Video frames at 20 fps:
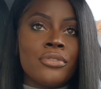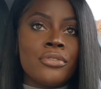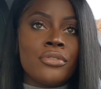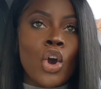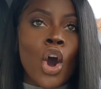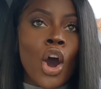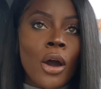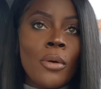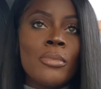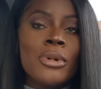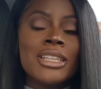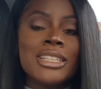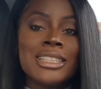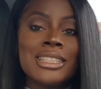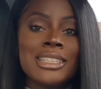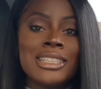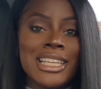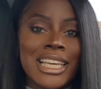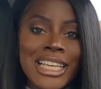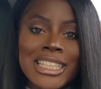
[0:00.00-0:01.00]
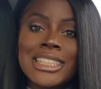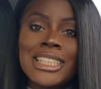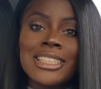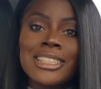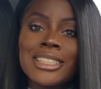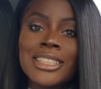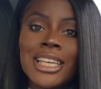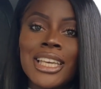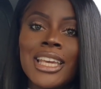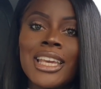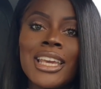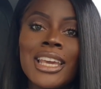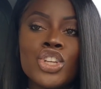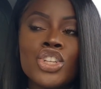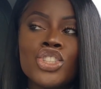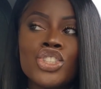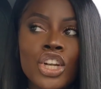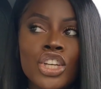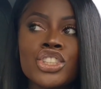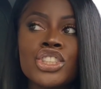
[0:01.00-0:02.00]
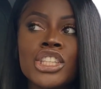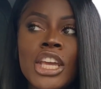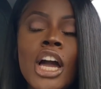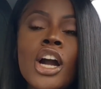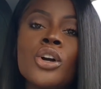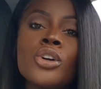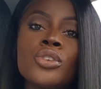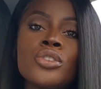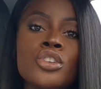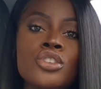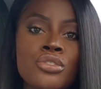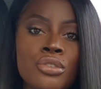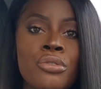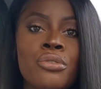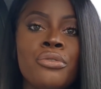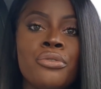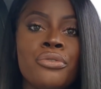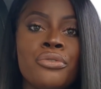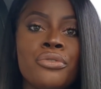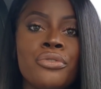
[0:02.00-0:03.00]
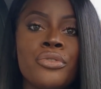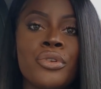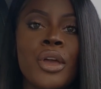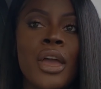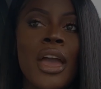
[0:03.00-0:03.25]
common decency to just tell you the truth.